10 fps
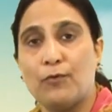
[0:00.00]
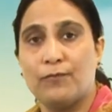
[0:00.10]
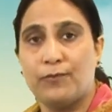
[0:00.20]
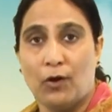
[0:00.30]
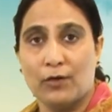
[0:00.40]

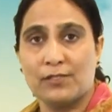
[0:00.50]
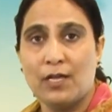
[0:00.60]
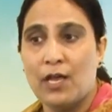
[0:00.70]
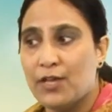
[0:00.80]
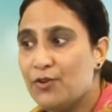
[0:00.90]
flaws.
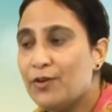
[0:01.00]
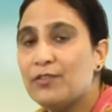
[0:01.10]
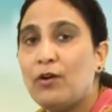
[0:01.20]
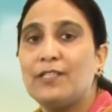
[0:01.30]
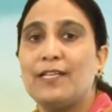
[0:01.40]
You are
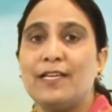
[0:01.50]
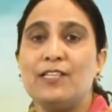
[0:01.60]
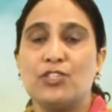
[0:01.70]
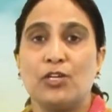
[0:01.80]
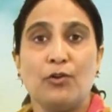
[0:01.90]
not an
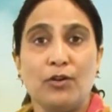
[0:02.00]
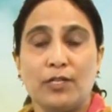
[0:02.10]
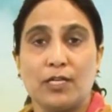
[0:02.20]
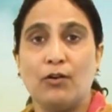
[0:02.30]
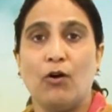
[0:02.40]
angel, you are not
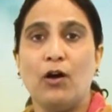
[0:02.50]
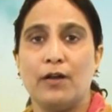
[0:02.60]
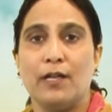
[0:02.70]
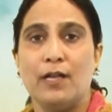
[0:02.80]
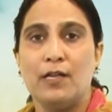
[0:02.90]
a
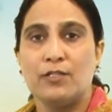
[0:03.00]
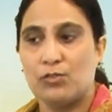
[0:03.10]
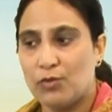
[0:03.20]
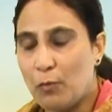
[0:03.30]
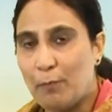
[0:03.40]
god.
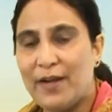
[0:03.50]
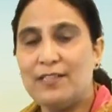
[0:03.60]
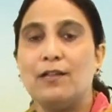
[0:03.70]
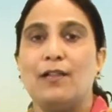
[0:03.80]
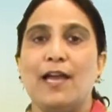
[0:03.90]
So you
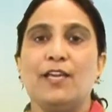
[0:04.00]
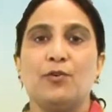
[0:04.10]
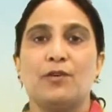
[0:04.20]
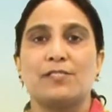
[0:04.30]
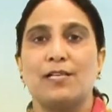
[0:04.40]
better like
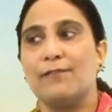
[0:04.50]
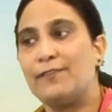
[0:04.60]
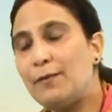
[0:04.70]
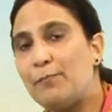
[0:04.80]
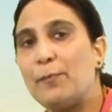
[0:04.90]
yourself,
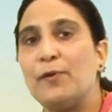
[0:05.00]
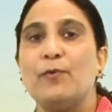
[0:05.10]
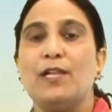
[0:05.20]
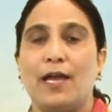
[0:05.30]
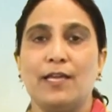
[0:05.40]
then people
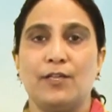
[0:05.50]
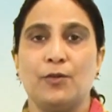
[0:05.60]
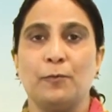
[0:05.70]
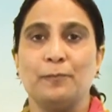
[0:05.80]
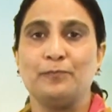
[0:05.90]
will like
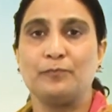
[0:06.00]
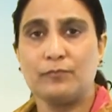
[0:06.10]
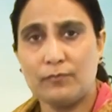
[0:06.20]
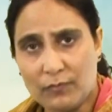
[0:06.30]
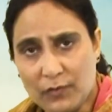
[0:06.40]
you.
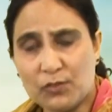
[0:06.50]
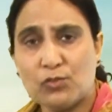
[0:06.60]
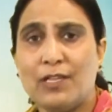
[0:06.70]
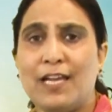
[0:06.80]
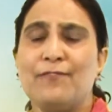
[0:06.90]
So
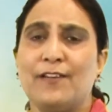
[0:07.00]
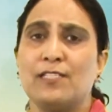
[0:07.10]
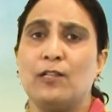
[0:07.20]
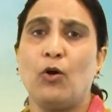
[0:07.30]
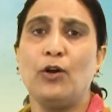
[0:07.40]
life has a
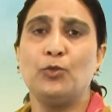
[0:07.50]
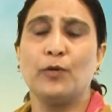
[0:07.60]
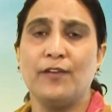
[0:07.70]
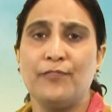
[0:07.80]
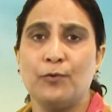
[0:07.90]
lot to
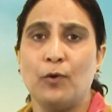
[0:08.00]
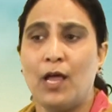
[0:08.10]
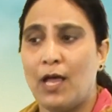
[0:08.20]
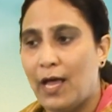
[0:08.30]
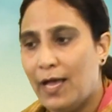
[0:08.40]
give you,
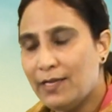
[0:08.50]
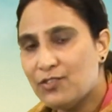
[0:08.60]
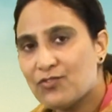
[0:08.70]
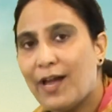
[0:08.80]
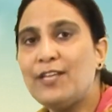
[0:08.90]
and
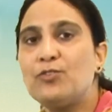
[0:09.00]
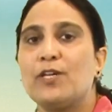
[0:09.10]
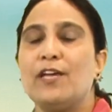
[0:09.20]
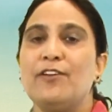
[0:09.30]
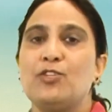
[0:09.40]
try to
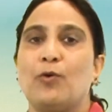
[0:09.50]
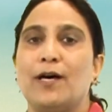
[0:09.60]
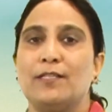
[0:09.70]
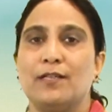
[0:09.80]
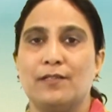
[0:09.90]
give it to
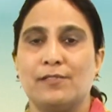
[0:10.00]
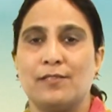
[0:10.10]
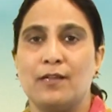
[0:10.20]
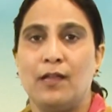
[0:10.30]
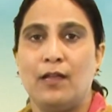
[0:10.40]
others.